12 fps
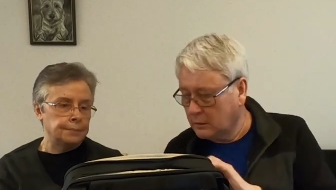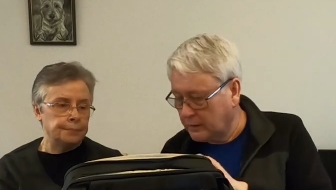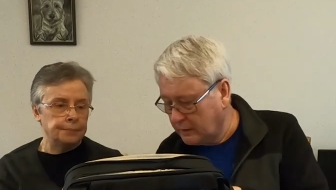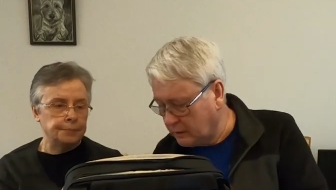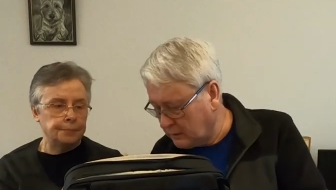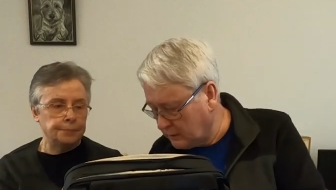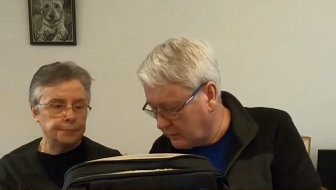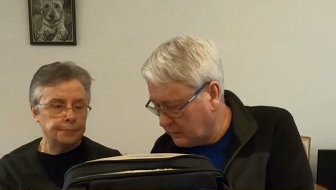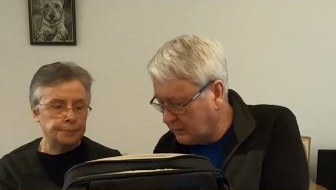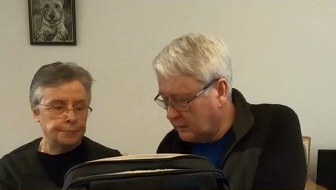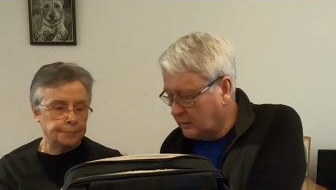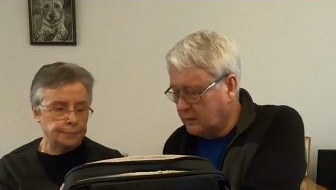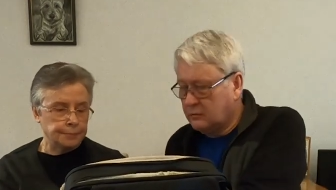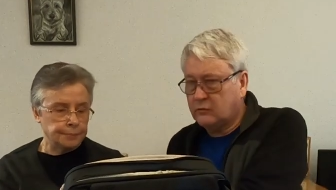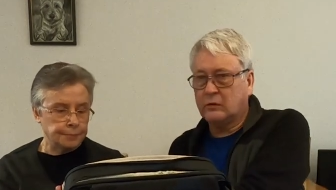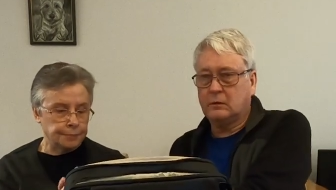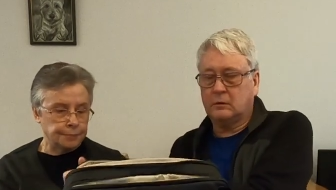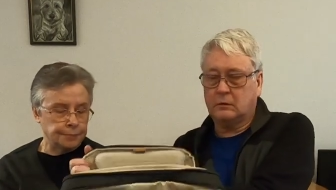Speaker 1: And
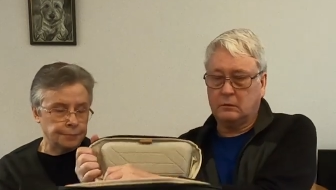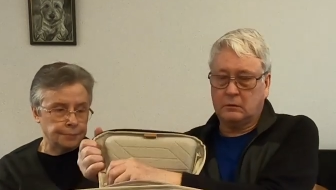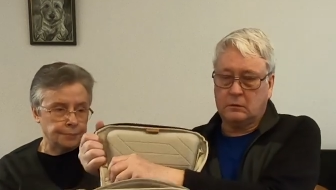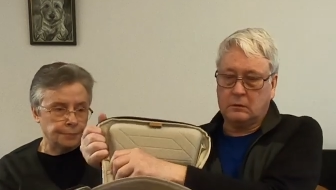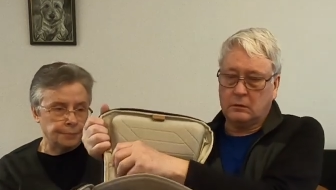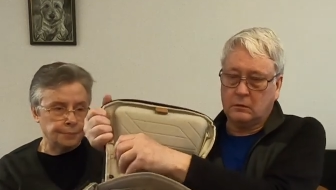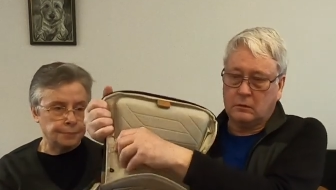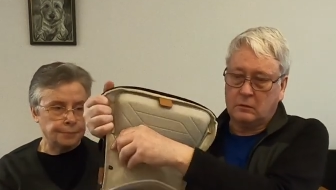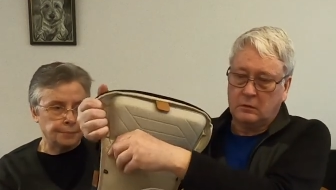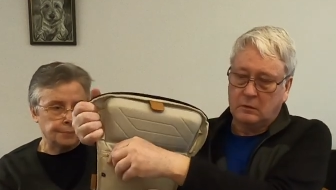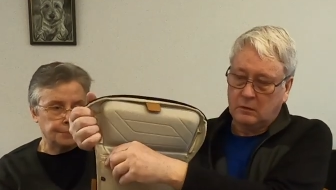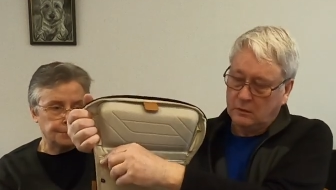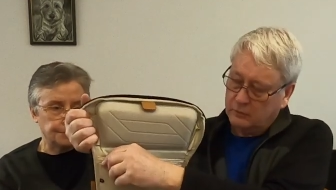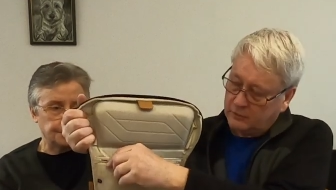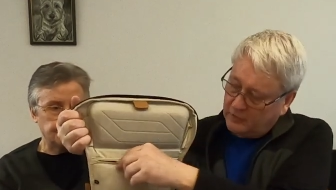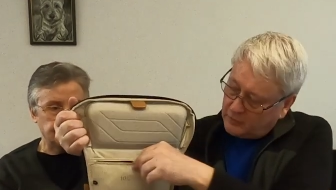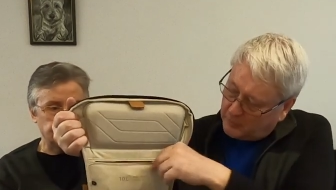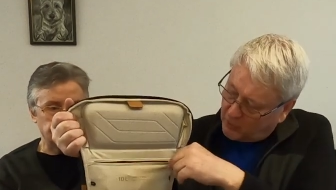
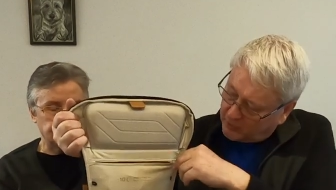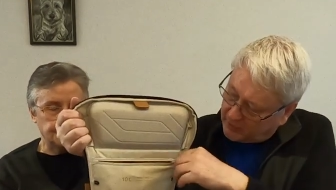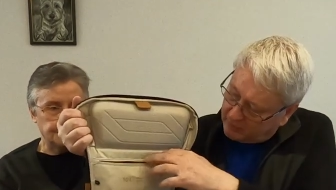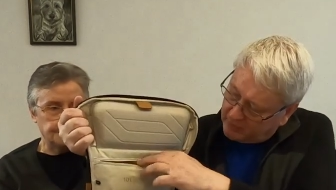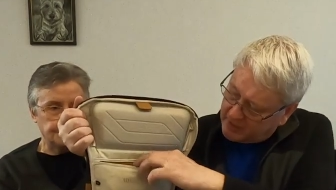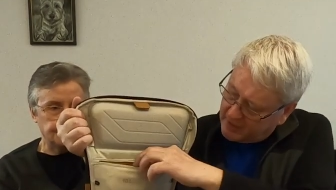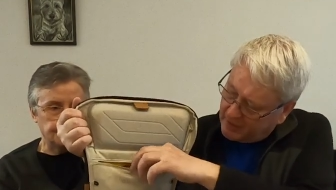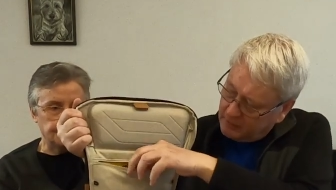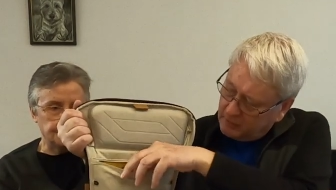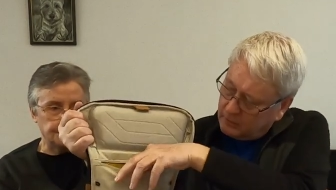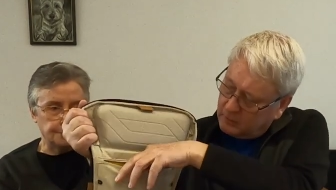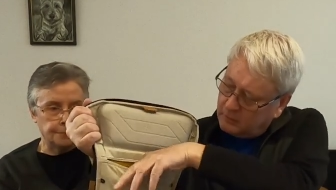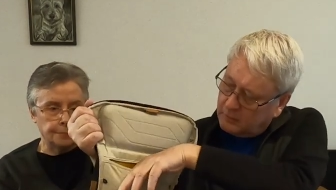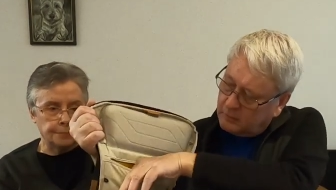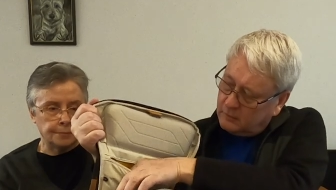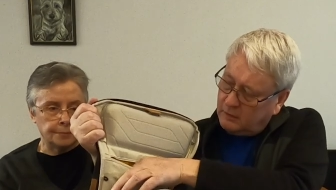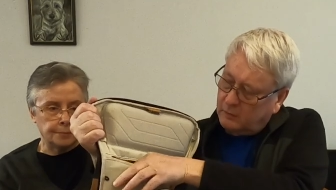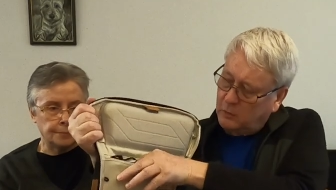another pocket there.
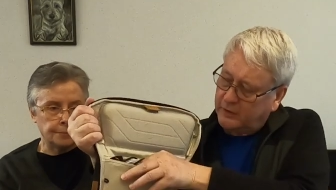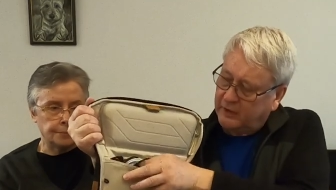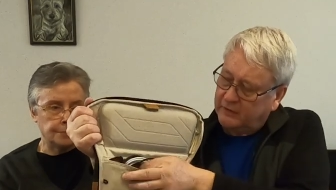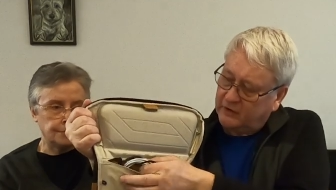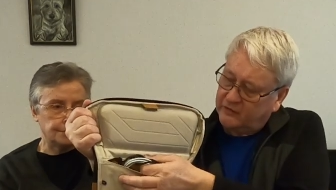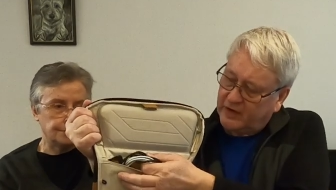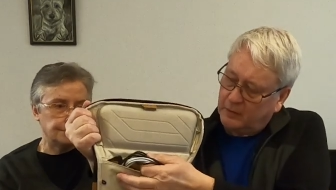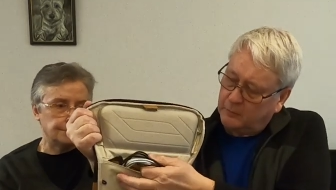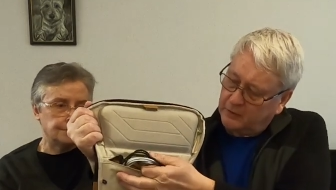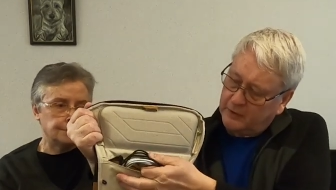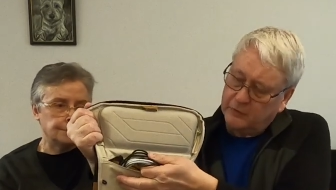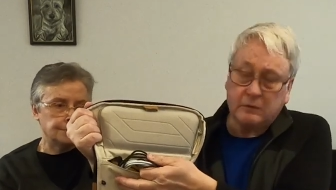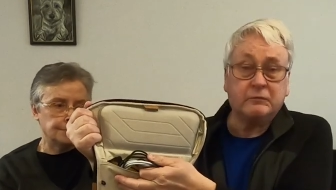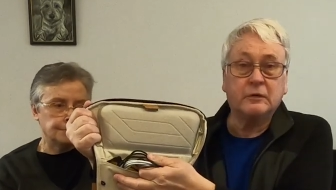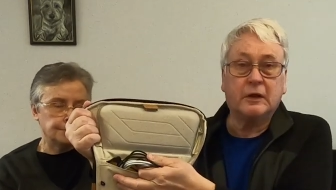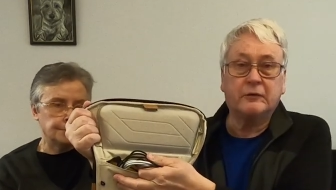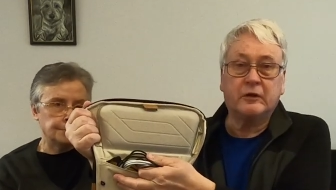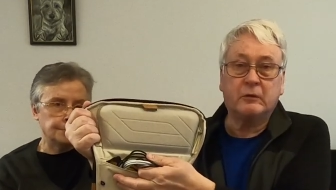I won't get these out, but a load of,
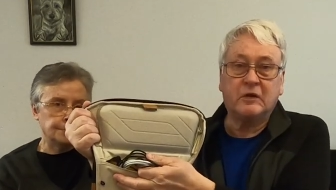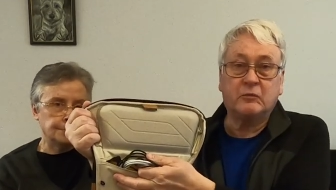load of U